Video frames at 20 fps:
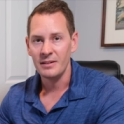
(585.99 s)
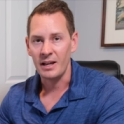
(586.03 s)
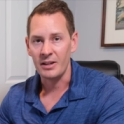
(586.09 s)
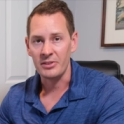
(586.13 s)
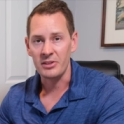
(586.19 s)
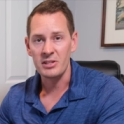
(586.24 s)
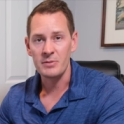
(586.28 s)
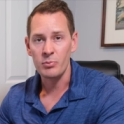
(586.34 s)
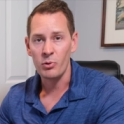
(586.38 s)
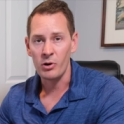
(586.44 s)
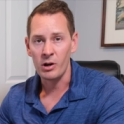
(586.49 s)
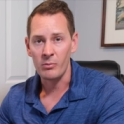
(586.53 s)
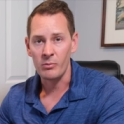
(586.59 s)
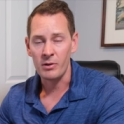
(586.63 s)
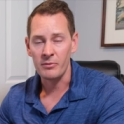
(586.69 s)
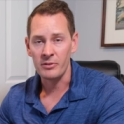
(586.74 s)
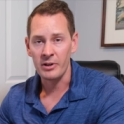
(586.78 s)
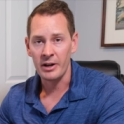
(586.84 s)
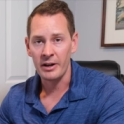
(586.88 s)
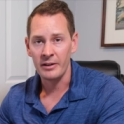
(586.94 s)
At this point,
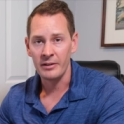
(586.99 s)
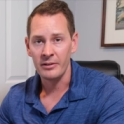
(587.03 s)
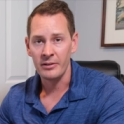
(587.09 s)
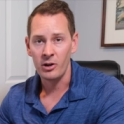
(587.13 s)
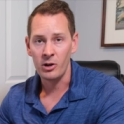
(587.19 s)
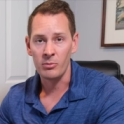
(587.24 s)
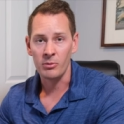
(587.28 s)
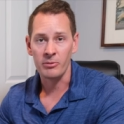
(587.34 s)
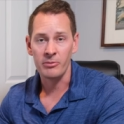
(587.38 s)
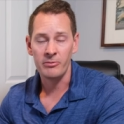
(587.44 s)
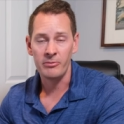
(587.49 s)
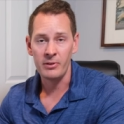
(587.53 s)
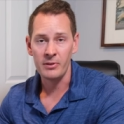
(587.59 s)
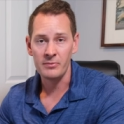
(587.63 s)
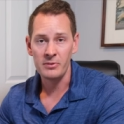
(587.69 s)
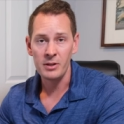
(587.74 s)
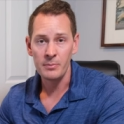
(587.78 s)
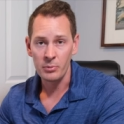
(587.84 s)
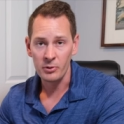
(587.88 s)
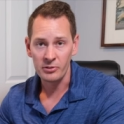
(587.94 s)
we've got over
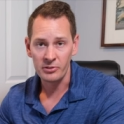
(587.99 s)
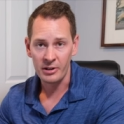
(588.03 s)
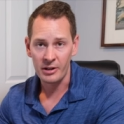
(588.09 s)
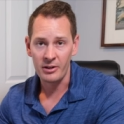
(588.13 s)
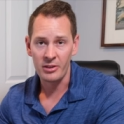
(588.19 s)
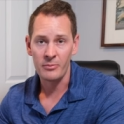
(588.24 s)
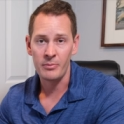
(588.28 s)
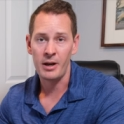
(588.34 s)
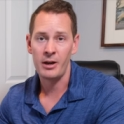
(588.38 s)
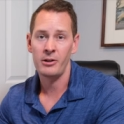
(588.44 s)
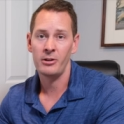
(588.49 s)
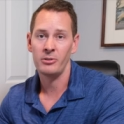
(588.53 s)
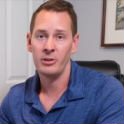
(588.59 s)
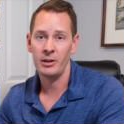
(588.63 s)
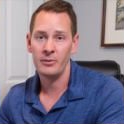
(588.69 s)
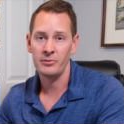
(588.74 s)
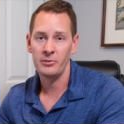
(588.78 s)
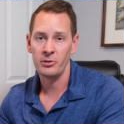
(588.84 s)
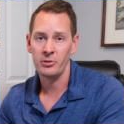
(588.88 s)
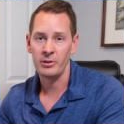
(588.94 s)
50% of the battery
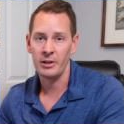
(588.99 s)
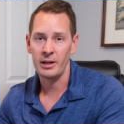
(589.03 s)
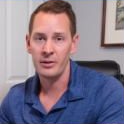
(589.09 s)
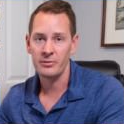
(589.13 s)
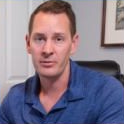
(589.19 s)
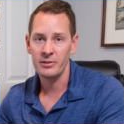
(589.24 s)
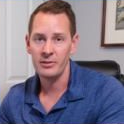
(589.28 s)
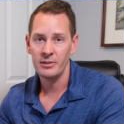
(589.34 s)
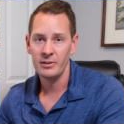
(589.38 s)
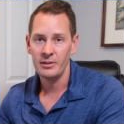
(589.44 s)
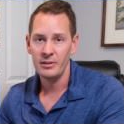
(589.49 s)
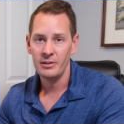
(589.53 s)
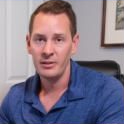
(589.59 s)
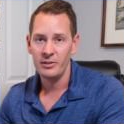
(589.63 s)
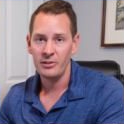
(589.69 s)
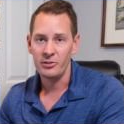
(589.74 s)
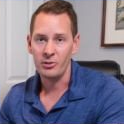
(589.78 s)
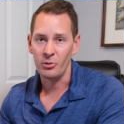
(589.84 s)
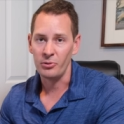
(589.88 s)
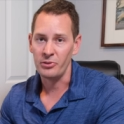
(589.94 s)
life still left.
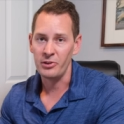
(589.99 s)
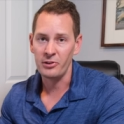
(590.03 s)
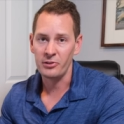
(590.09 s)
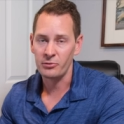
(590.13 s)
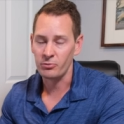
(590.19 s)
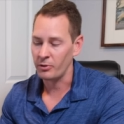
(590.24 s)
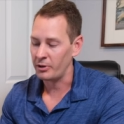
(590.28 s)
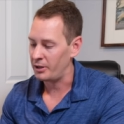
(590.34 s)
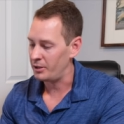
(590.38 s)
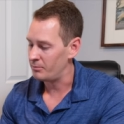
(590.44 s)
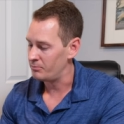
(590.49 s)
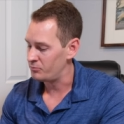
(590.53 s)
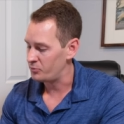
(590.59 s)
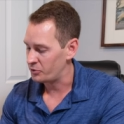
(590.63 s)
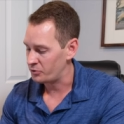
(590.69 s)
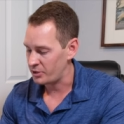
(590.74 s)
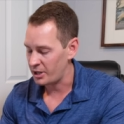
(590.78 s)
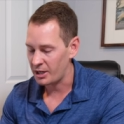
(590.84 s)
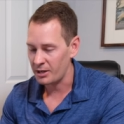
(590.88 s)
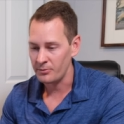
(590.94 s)
So at this rate,
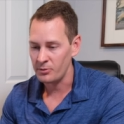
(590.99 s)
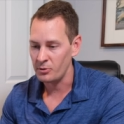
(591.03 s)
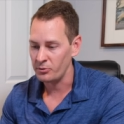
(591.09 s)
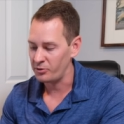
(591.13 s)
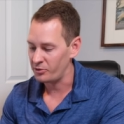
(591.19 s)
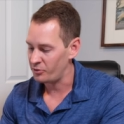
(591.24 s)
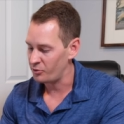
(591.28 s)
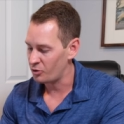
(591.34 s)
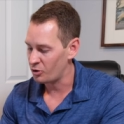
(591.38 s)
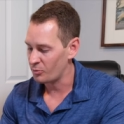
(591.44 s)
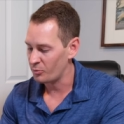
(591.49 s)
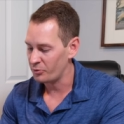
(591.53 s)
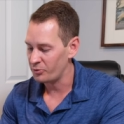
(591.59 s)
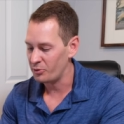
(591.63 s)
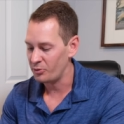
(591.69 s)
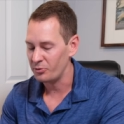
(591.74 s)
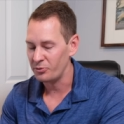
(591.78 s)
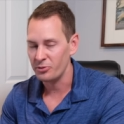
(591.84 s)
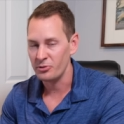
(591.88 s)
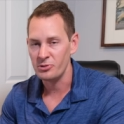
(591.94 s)
just kind of using normal
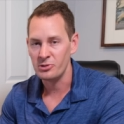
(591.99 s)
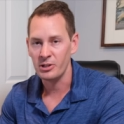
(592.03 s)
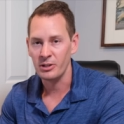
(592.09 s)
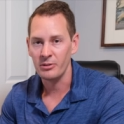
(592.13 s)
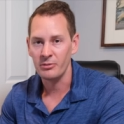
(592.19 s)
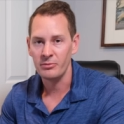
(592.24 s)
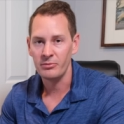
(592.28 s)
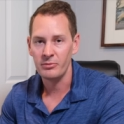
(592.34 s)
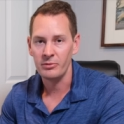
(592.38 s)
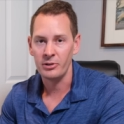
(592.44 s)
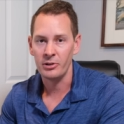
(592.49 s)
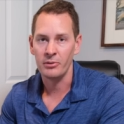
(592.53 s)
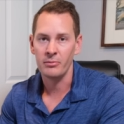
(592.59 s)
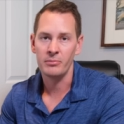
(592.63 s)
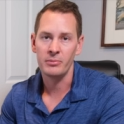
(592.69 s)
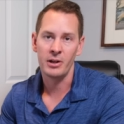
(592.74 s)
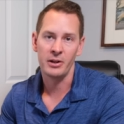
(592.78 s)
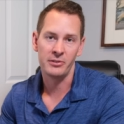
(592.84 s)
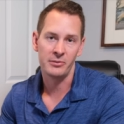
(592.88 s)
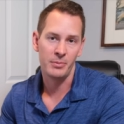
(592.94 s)
usage of, you know,
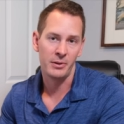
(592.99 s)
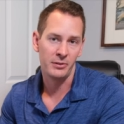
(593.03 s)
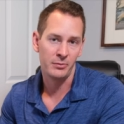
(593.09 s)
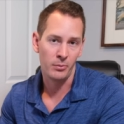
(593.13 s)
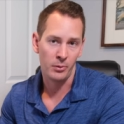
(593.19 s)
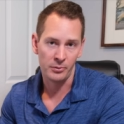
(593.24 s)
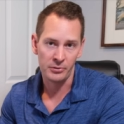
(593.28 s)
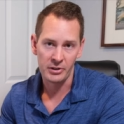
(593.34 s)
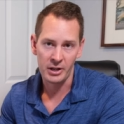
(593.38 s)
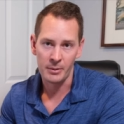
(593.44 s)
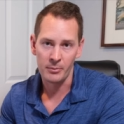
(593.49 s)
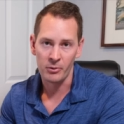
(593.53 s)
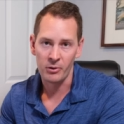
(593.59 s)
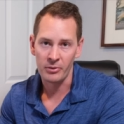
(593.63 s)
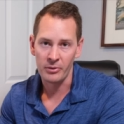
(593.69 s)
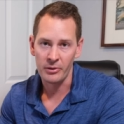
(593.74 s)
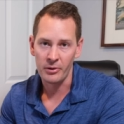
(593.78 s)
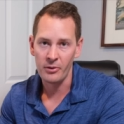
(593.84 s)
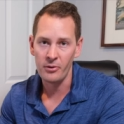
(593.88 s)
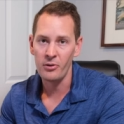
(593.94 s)
Gus spends most time
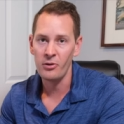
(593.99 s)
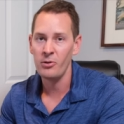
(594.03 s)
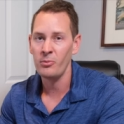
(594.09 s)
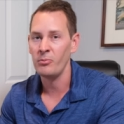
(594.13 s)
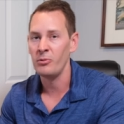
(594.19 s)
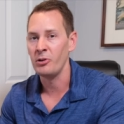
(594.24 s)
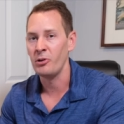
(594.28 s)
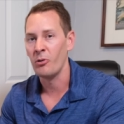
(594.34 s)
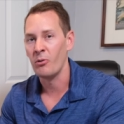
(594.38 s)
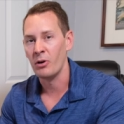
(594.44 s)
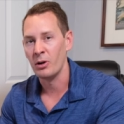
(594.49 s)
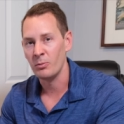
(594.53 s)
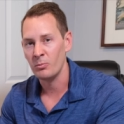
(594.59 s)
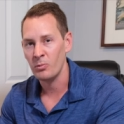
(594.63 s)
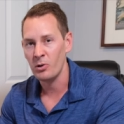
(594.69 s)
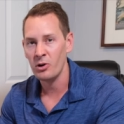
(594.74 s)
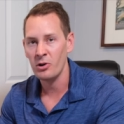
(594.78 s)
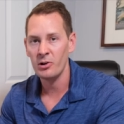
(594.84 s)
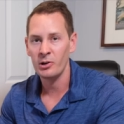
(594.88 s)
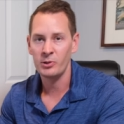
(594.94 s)
around the home, we go on
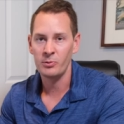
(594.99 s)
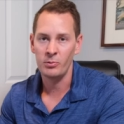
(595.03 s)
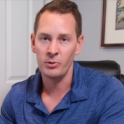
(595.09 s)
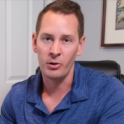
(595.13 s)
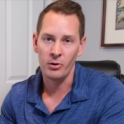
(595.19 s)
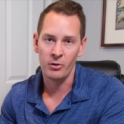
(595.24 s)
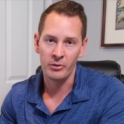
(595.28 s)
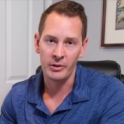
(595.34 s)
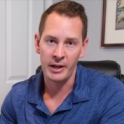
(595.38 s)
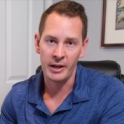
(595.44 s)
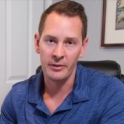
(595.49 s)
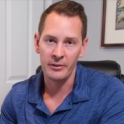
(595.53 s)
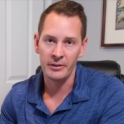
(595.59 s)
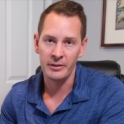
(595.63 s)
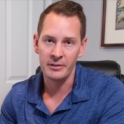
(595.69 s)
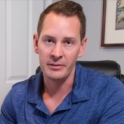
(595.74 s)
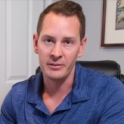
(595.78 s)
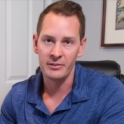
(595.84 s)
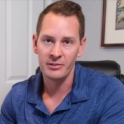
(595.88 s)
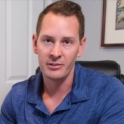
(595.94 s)
walks, we go on
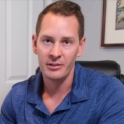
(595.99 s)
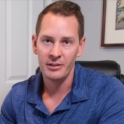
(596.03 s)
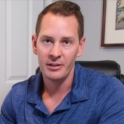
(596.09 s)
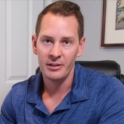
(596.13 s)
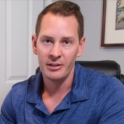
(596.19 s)
outings,